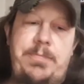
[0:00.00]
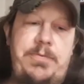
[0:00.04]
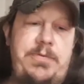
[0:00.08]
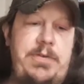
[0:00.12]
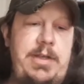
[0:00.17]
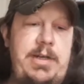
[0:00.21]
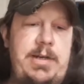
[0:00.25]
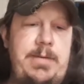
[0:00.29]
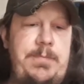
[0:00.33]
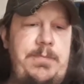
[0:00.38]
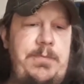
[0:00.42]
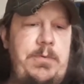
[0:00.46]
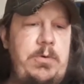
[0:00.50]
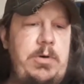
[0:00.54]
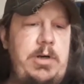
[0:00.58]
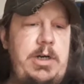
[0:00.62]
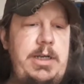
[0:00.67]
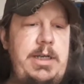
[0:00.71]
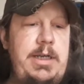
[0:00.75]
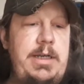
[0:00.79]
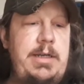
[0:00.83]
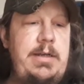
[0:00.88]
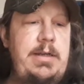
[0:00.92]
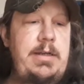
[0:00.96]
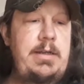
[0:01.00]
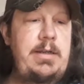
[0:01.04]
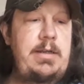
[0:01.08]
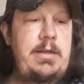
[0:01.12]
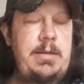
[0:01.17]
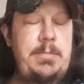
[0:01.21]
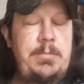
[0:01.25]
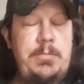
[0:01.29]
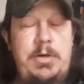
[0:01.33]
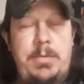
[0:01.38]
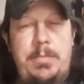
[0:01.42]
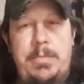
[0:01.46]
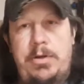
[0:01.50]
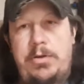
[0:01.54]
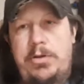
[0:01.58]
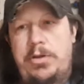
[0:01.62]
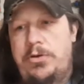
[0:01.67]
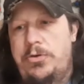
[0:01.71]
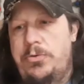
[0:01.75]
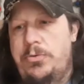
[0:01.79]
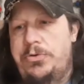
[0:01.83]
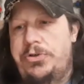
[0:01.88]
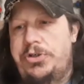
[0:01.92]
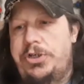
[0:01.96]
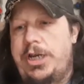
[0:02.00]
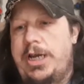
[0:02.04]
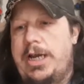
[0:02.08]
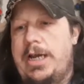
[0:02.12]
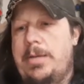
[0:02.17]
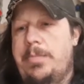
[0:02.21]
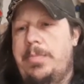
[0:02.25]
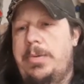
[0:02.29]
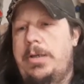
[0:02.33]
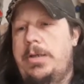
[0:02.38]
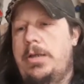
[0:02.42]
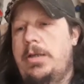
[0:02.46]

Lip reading: set up for it yet. I'm going to build a new shop.